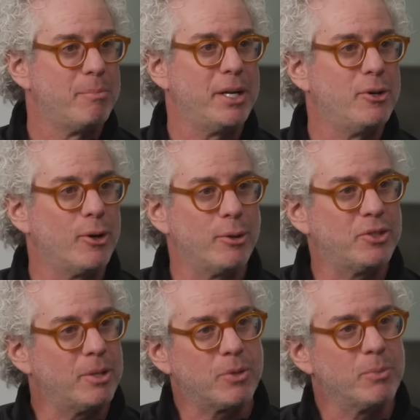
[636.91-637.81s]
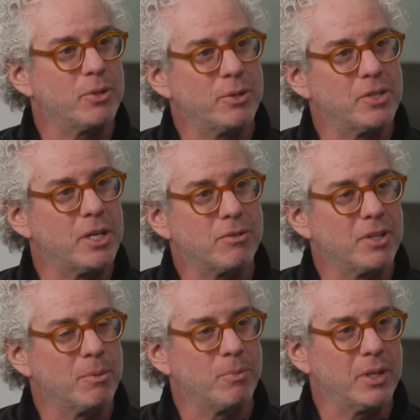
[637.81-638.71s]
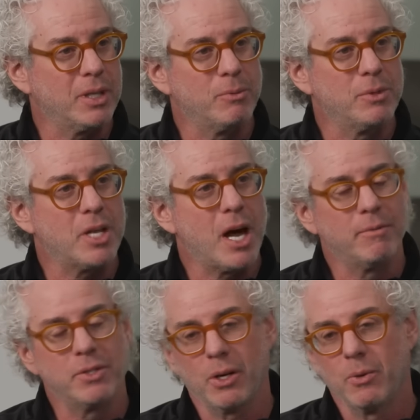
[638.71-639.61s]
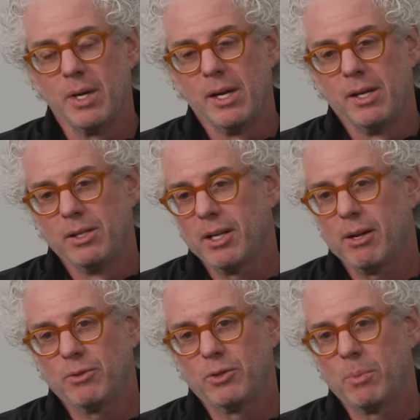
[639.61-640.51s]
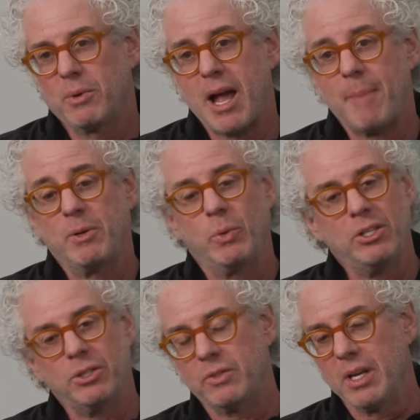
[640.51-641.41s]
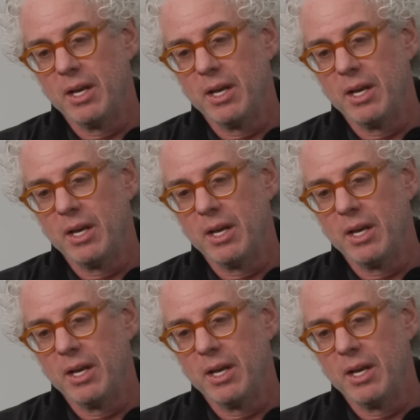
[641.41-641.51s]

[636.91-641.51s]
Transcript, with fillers: My neuro symptoms yep. are essentially completely resolved. So, you know, super happy. We just